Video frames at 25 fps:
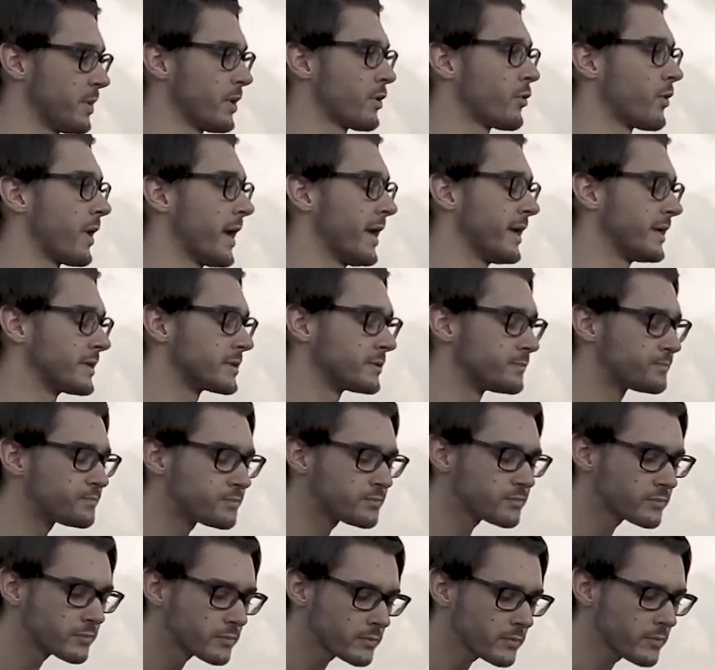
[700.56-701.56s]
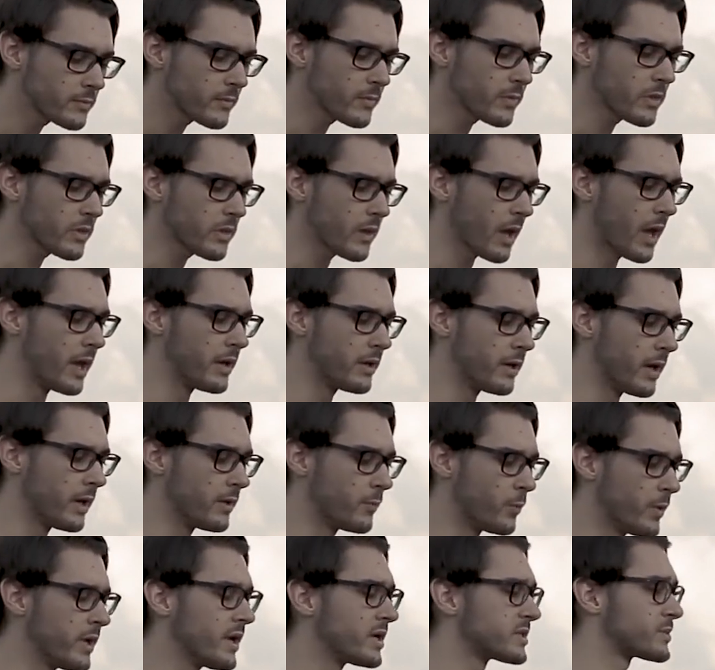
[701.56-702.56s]
to be created.
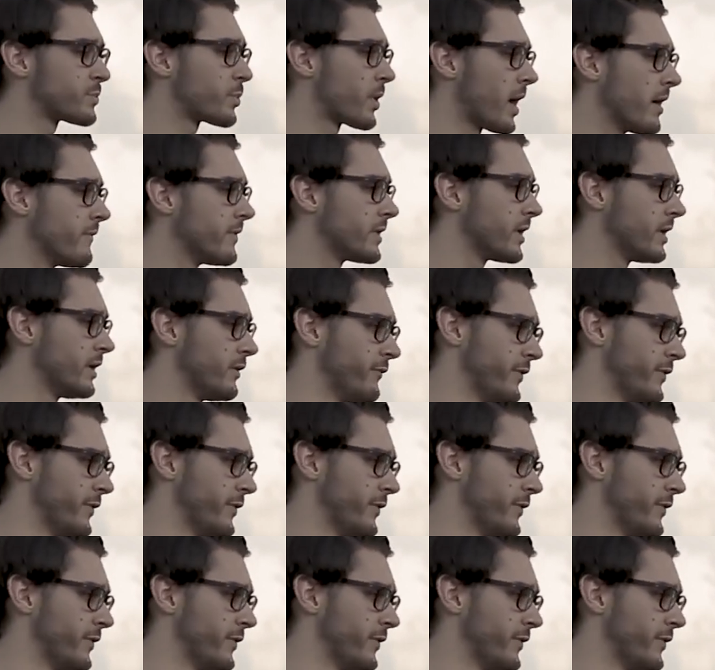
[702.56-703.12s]
And we as private